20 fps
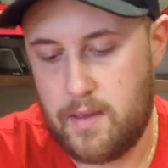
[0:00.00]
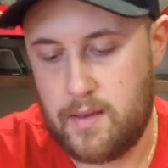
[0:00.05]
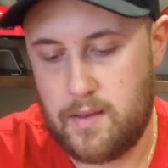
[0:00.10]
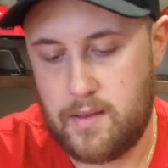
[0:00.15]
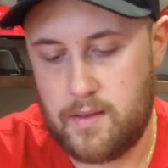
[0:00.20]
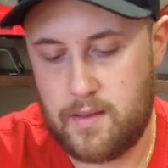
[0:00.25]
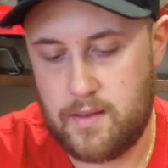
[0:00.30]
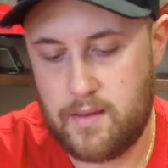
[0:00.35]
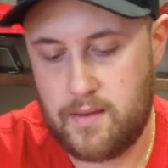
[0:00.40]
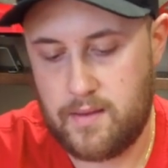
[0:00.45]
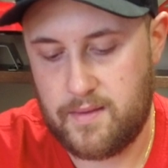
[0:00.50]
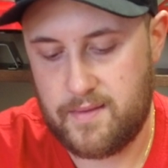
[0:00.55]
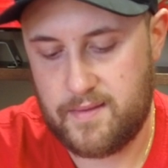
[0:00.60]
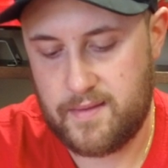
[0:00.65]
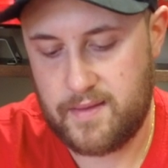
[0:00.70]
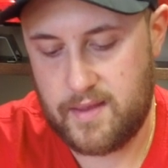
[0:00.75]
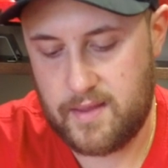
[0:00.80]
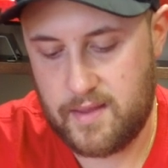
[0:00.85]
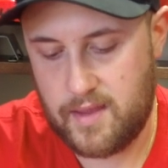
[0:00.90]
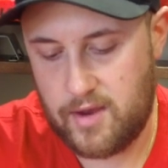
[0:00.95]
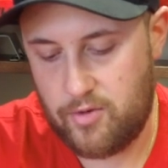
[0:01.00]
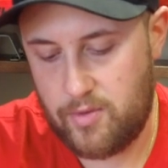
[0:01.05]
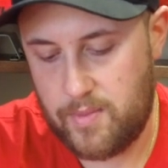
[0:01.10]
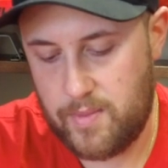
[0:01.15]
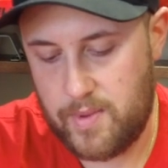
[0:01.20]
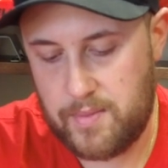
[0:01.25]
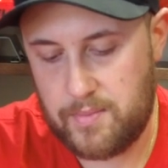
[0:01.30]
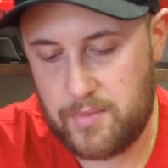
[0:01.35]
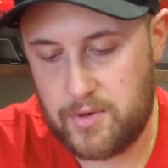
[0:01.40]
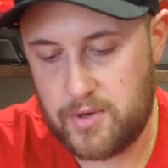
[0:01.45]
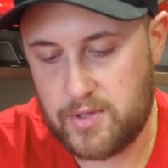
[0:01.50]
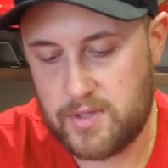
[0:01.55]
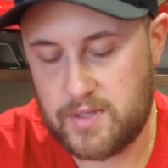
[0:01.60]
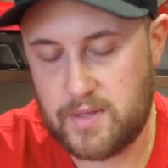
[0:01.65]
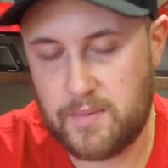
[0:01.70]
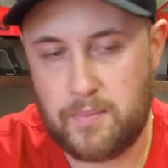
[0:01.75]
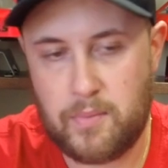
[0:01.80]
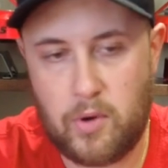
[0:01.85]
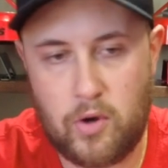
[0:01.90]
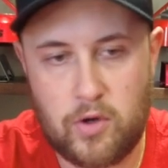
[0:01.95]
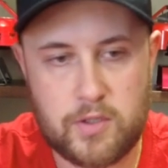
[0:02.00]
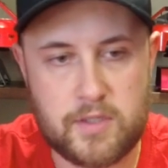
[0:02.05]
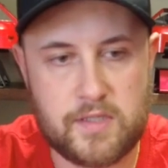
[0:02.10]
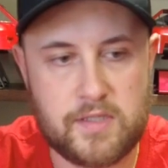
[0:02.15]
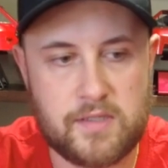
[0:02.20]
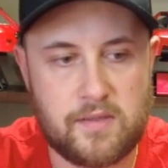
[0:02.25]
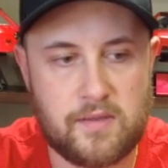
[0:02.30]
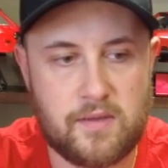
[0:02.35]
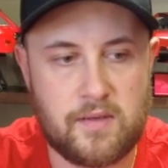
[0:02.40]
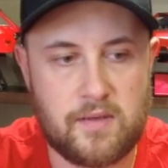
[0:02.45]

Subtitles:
And I remember the box